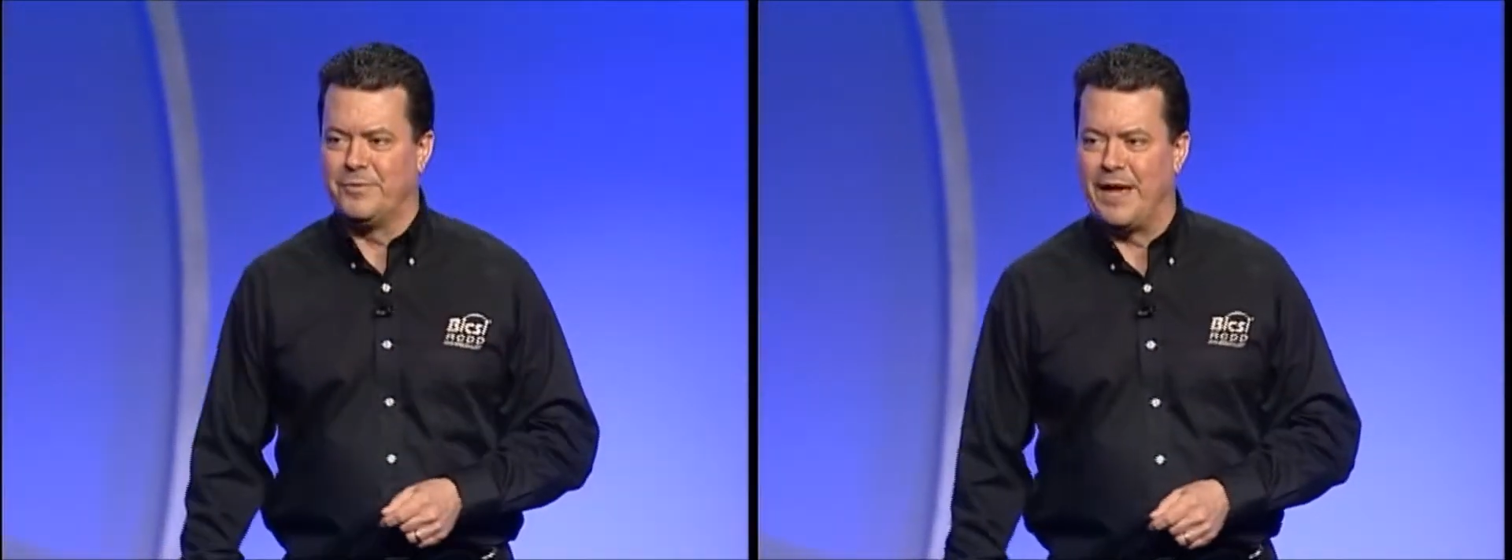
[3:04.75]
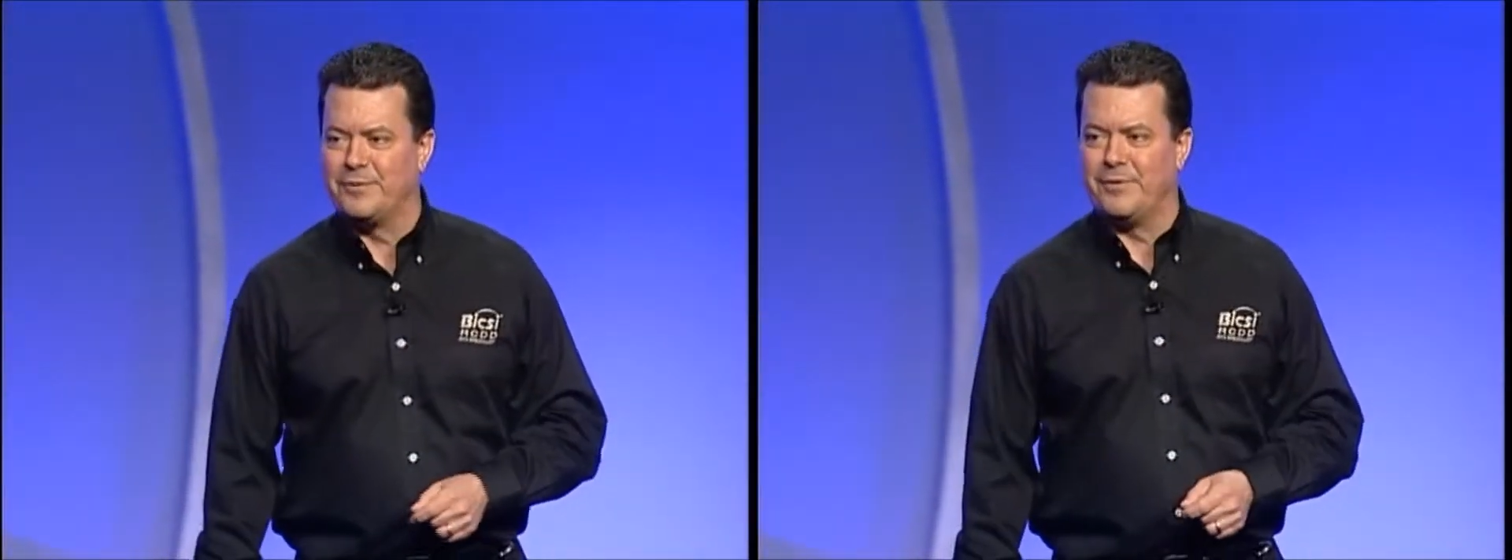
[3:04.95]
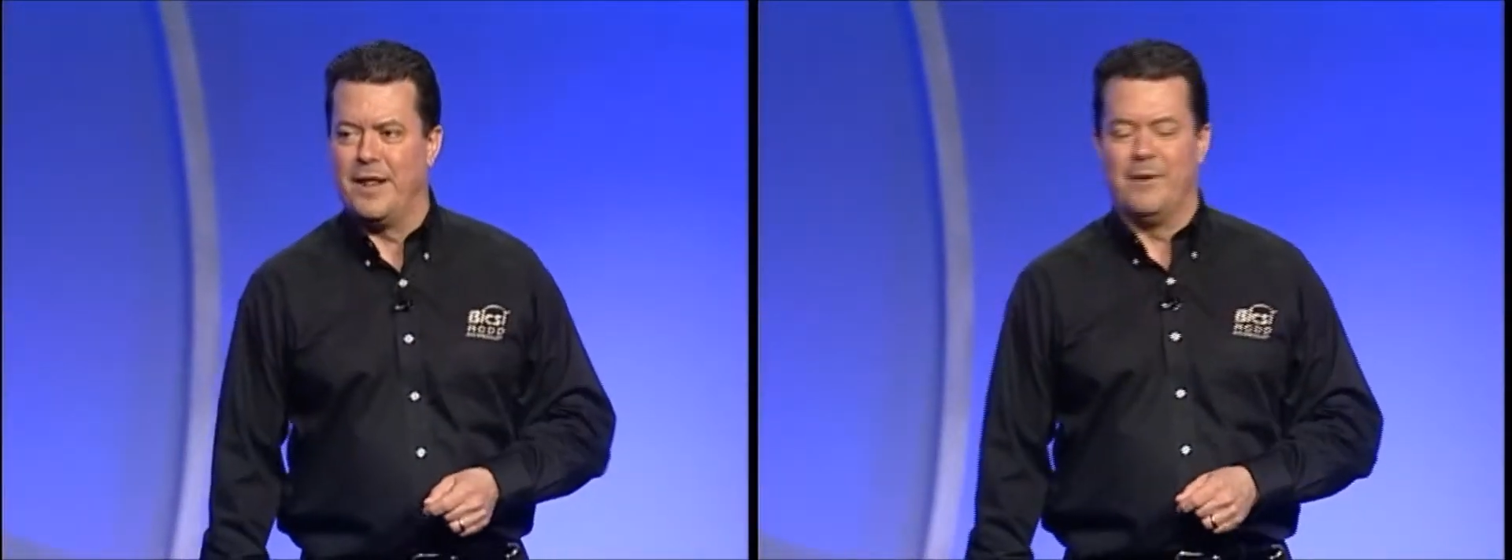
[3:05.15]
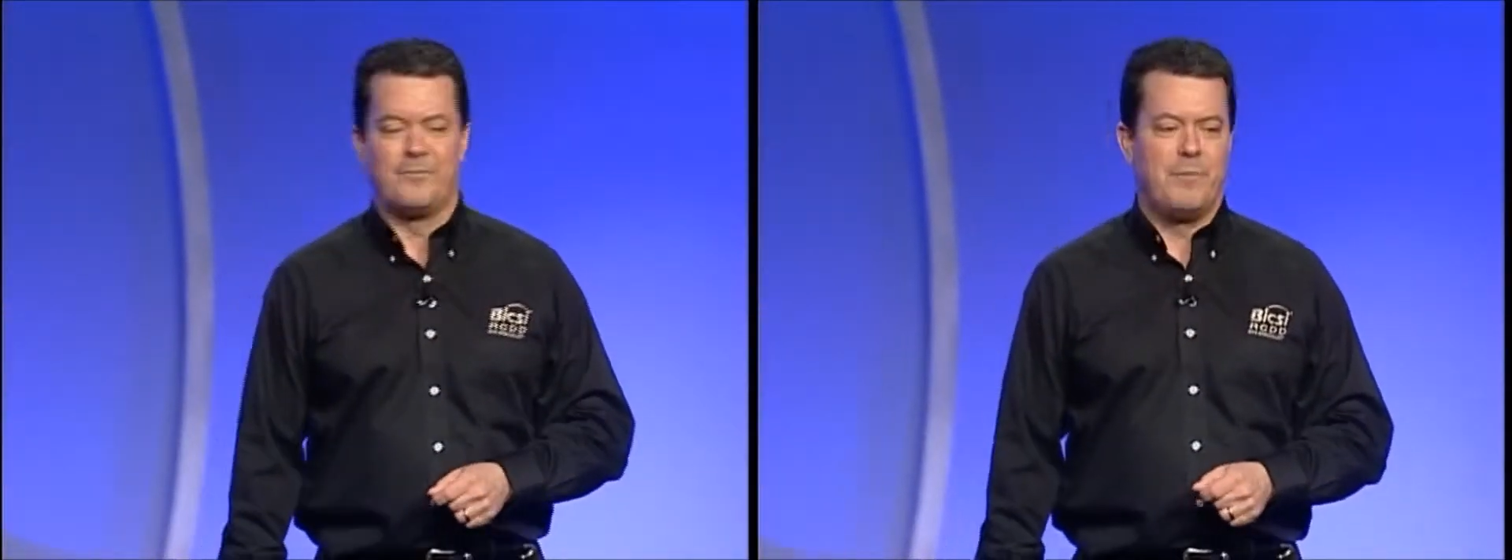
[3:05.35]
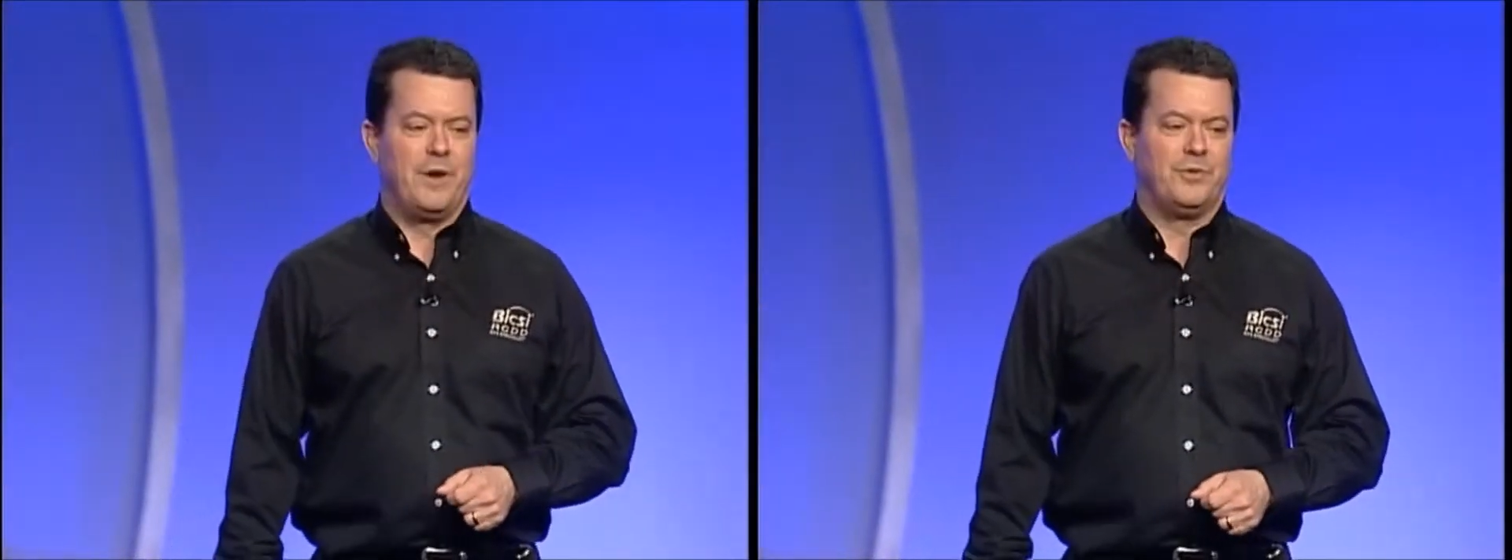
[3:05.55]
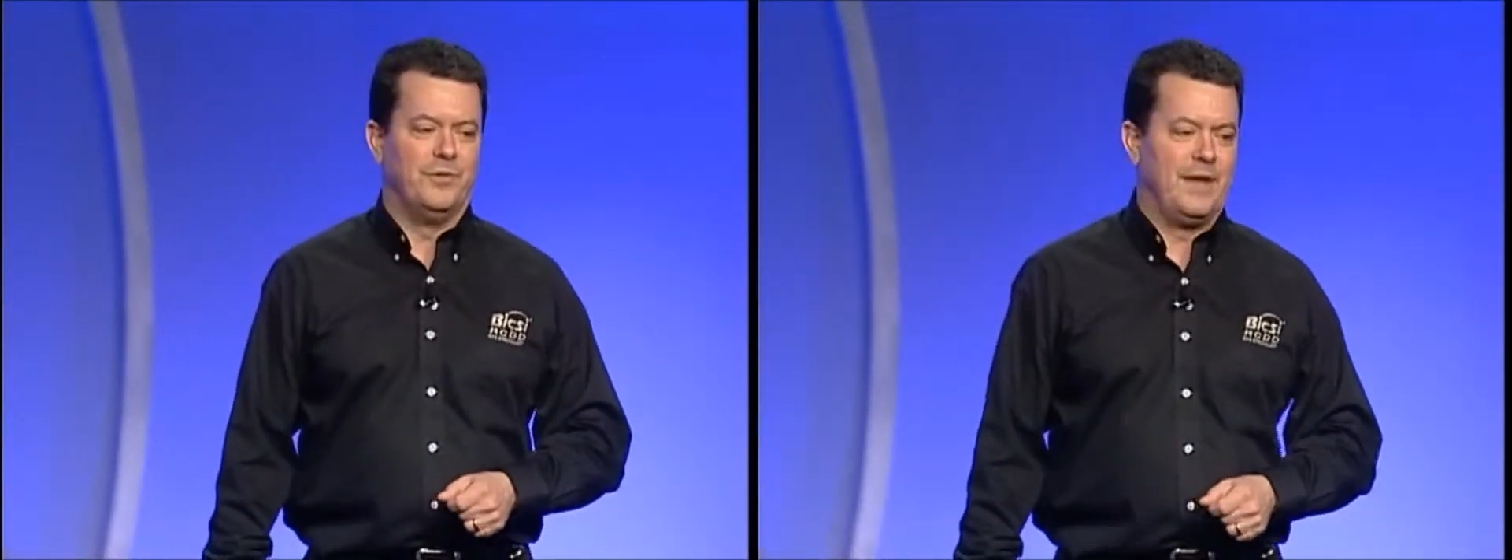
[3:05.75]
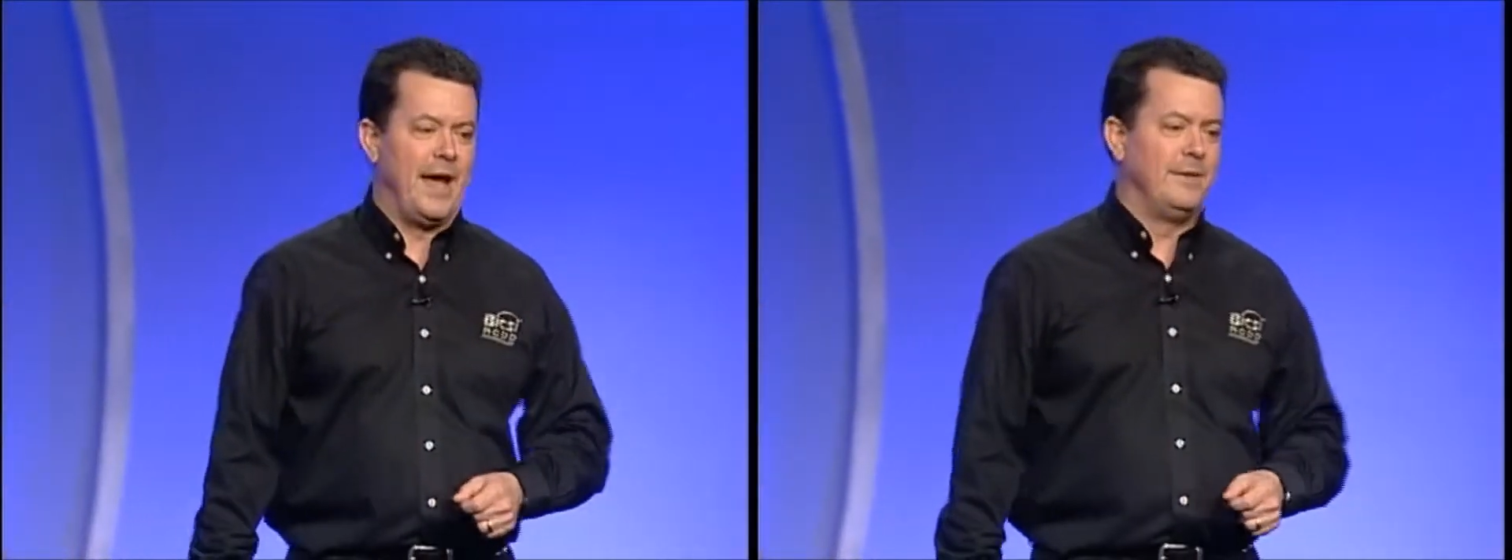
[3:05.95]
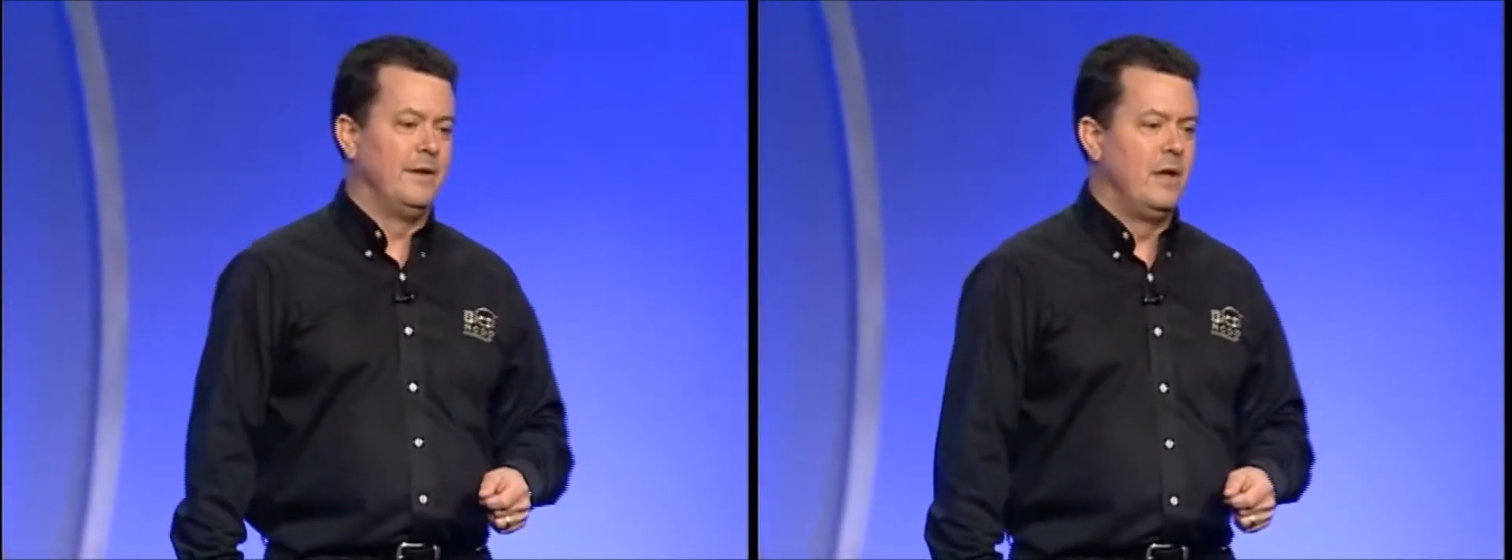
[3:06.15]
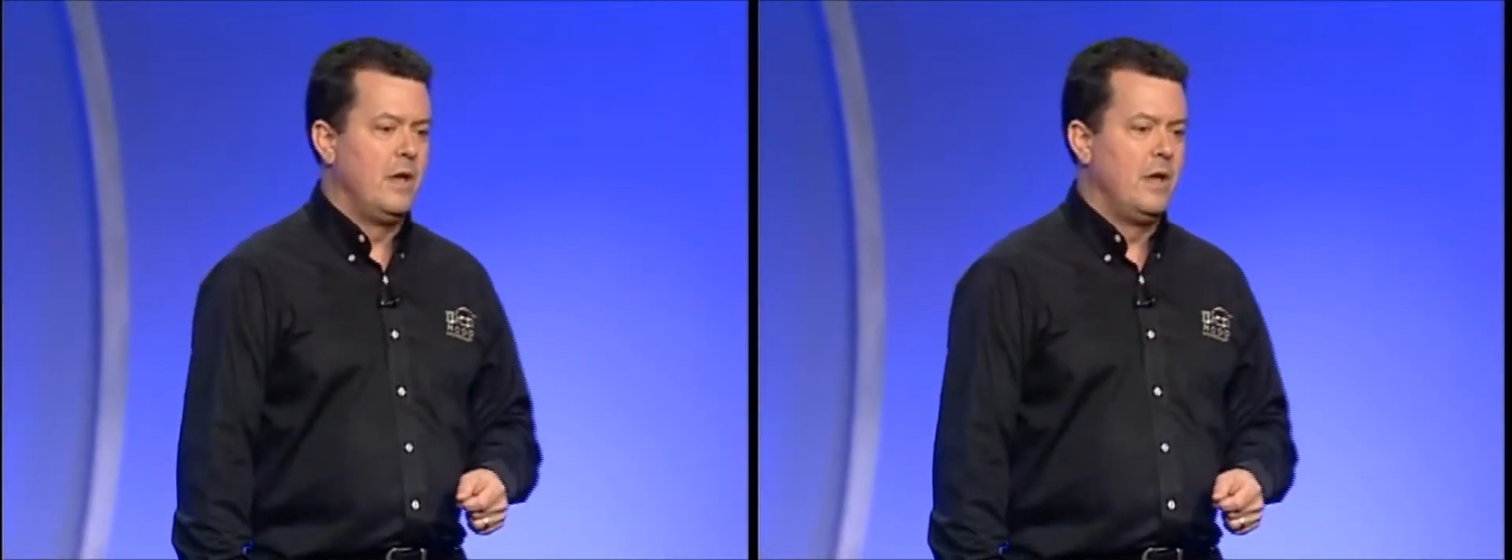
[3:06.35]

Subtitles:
Thanks for that information, Dan.